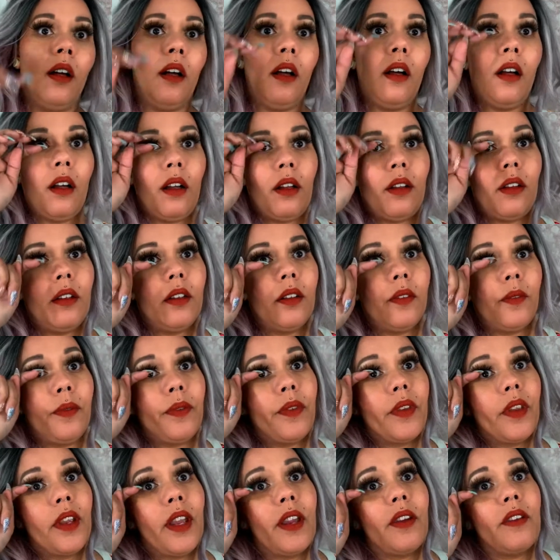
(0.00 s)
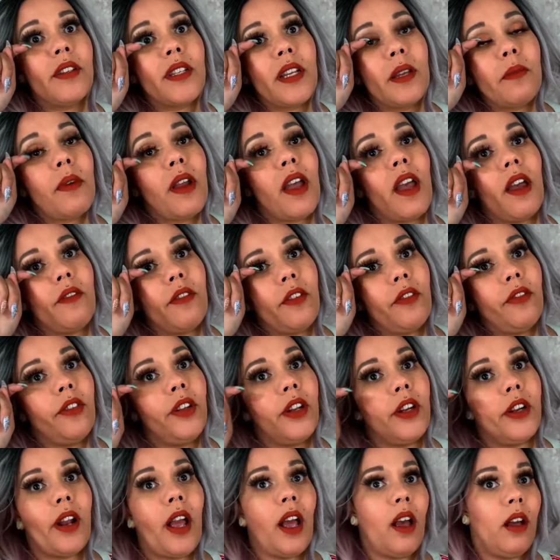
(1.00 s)
Oh, every time I have a
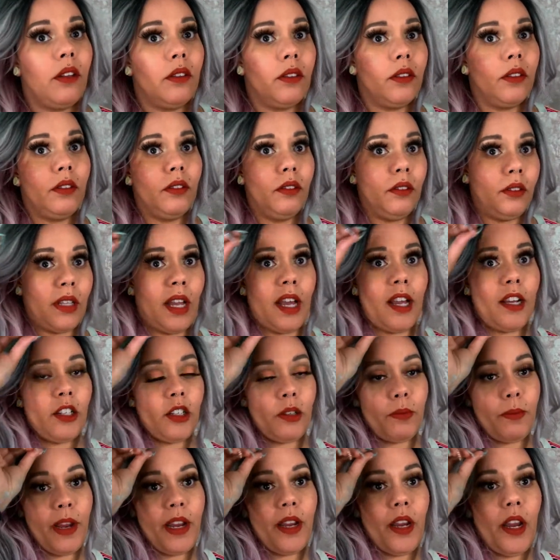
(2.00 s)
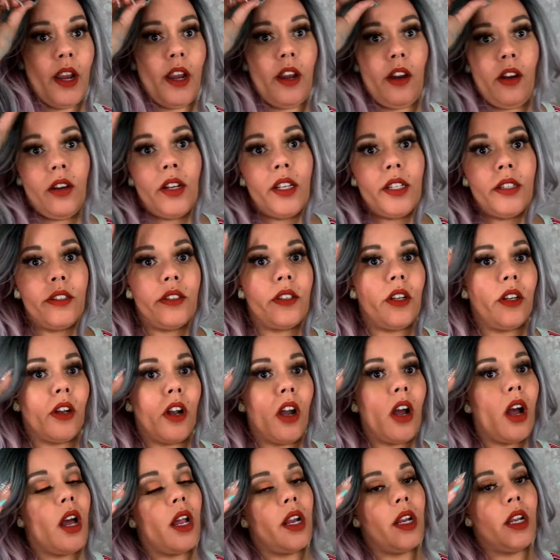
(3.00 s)
flared out lash, my hair gets stuck
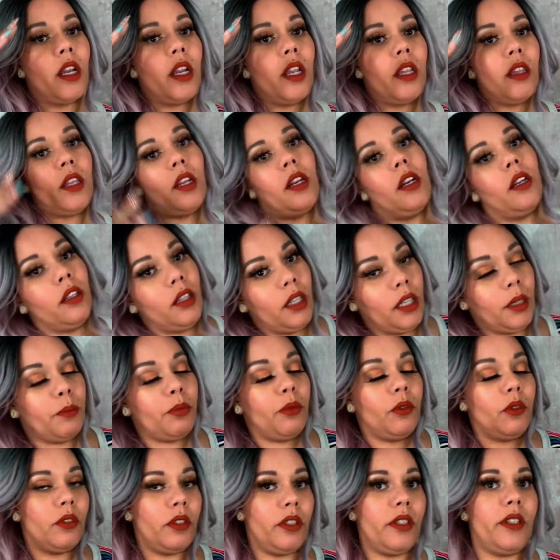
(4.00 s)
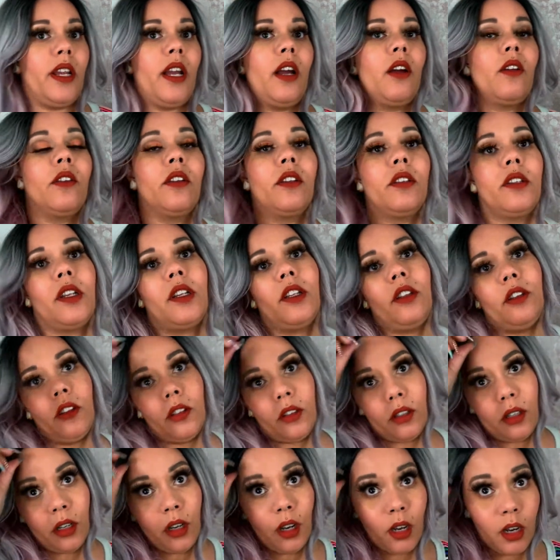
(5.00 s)
caught in it, and then it like pulls it down, and I
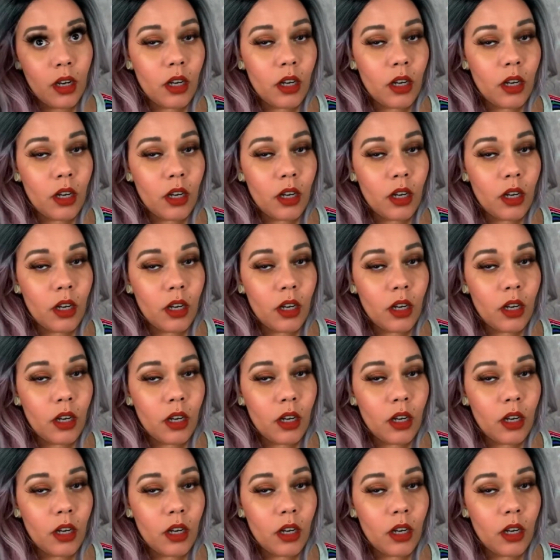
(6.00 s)
look